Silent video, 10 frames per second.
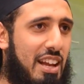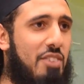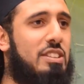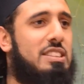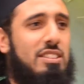
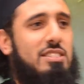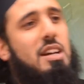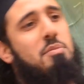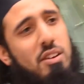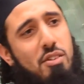Every single
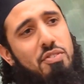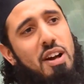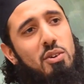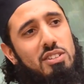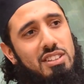time they got
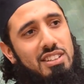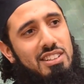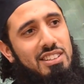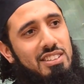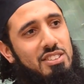fouled,
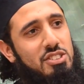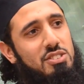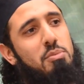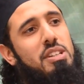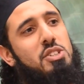
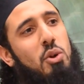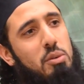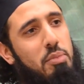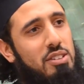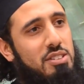somebody
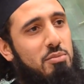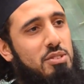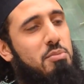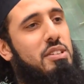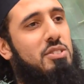shoulder barged them,
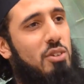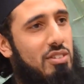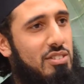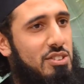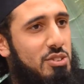somebody
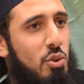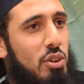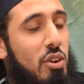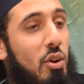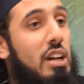
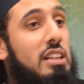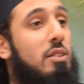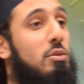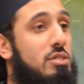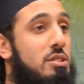scored a goal,
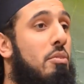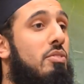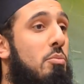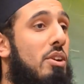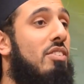and some
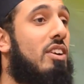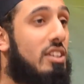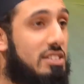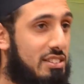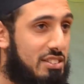of them were even
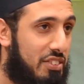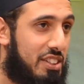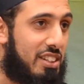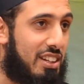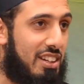cousins of
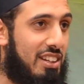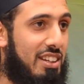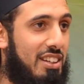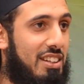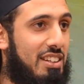each other.
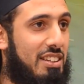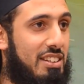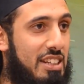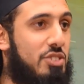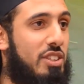
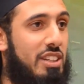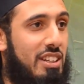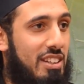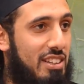Literally.